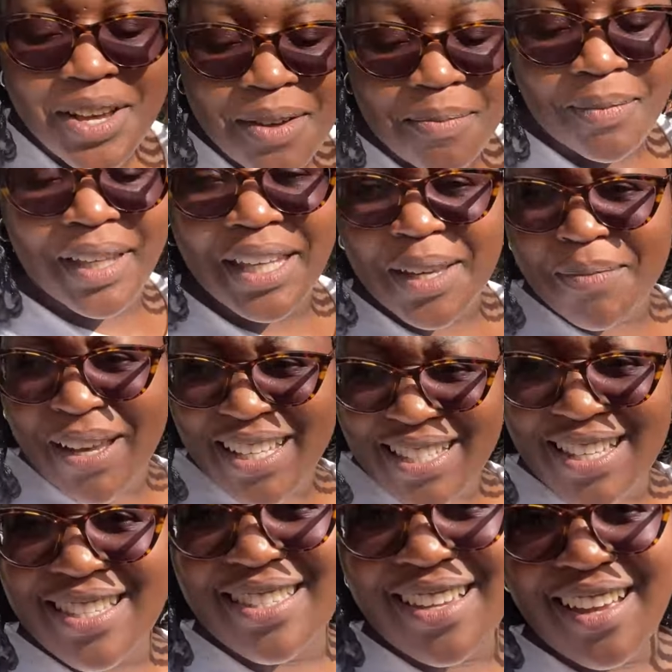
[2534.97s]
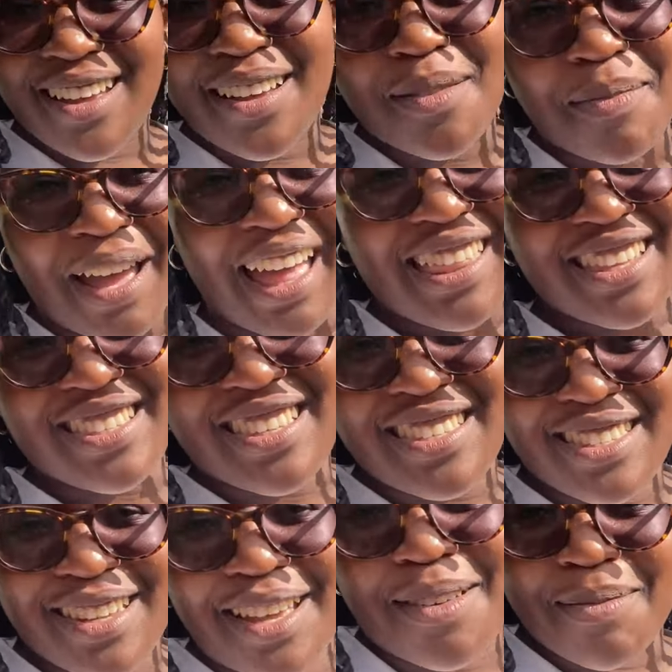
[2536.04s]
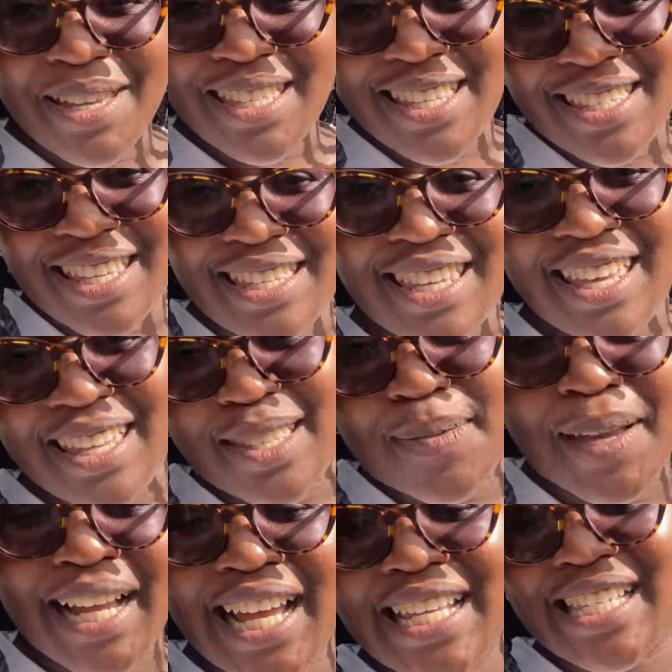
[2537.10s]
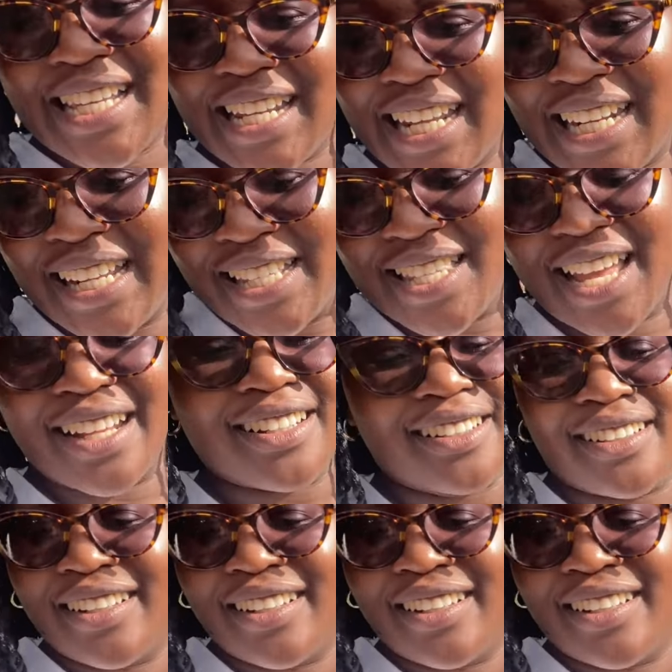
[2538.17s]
Me, my sister, my other sister, my sister's kids, my cousin and her son,